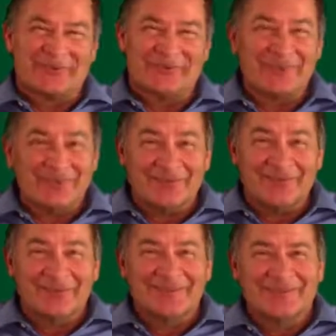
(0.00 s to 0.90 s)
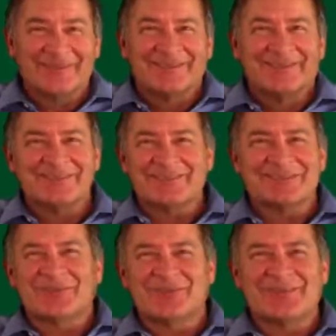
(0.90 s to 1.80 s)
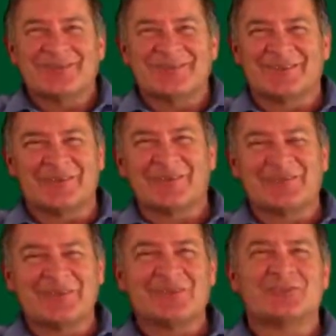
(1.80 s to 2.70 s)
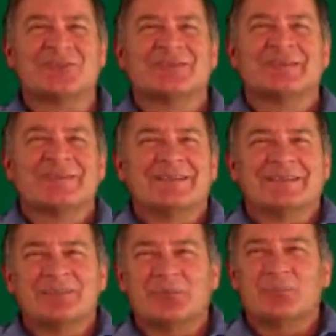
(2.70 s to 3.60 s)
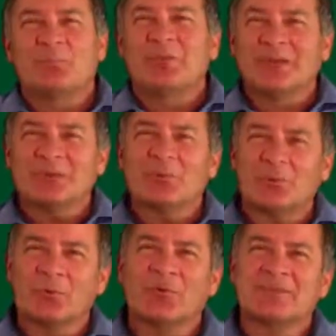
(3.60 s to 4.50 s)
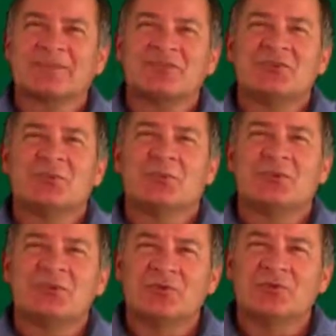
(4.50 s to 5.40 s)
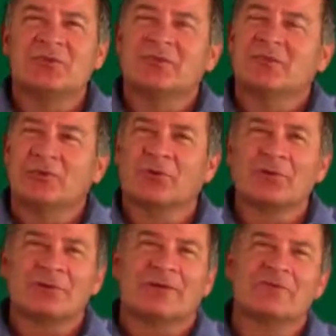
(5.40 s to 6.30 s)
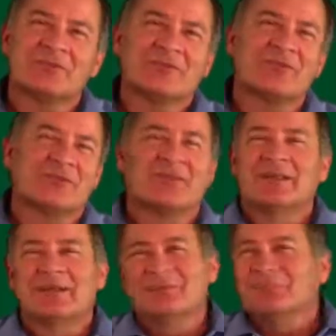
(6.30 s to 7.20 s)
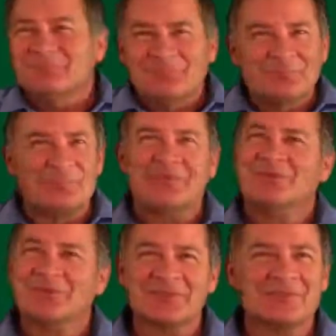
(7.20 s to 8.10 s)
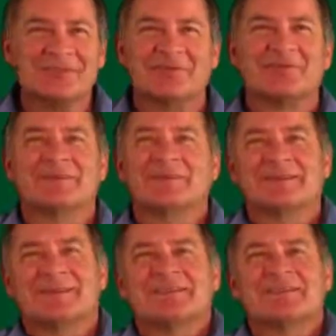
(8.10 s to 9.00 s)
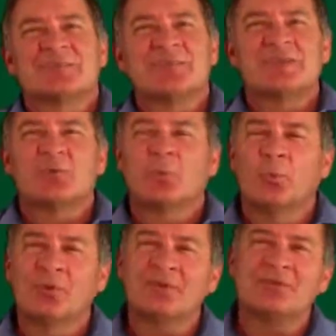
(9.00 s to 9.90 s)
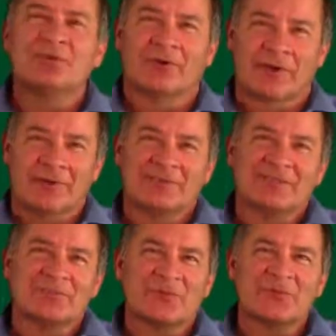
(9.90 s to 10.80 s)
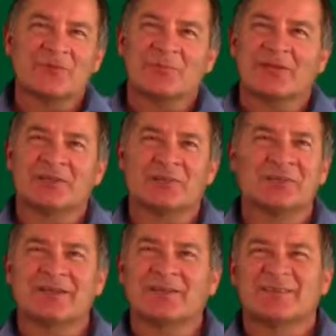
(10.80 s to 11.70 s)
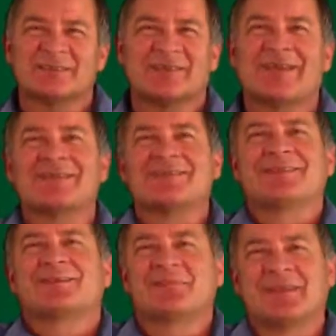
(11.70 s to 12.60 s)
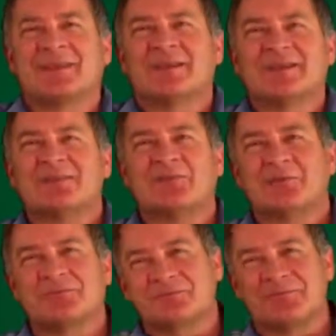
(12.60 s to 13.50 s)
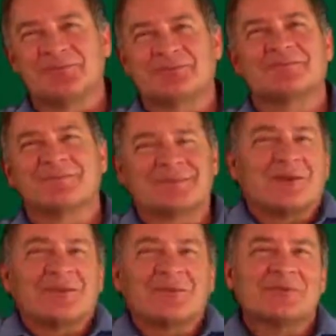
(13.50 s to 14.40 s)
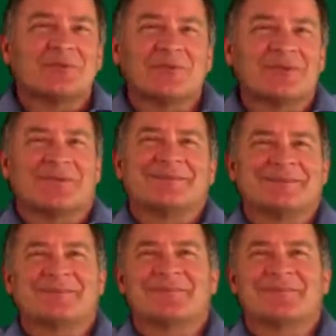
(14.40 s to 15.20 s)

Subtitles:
good on video. They just turn out artificial. So pick words that you would use in normal conversation. Be yourself. Speak with your audience as much as possible, not at them, as if you're, talking with a friend.